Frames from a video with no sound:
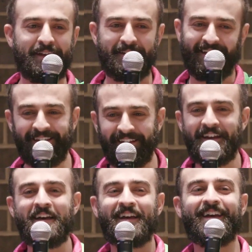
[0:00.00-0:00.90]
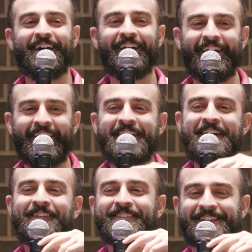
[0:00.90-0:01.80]
Hey.
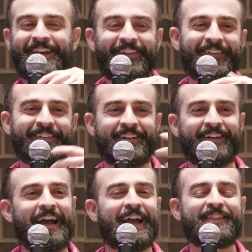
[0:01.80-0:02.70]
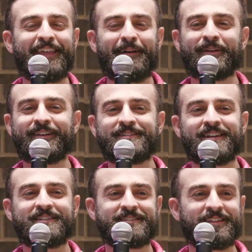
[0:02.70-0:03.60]
So I got that because
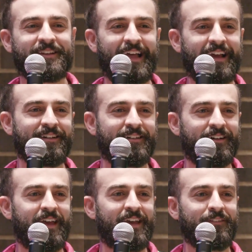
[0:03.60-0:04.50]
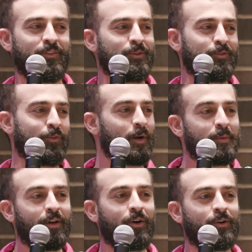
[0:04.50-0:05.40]
they just did like, hey, if you want to
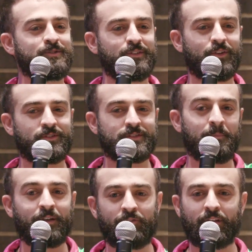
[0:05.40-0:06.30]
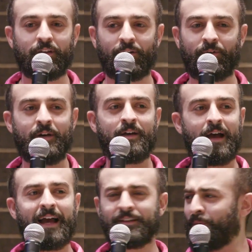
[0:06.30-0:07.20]
be a host, you know, submit a video.
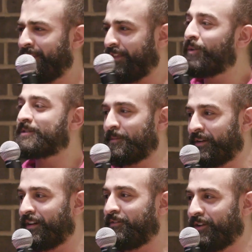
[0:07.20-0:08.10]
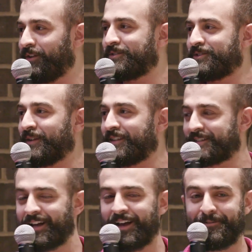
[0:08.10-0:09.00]
I think you submitted a video too at the
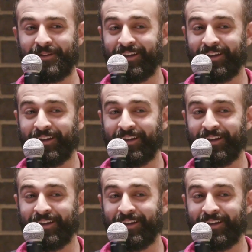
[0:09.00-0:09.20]
time.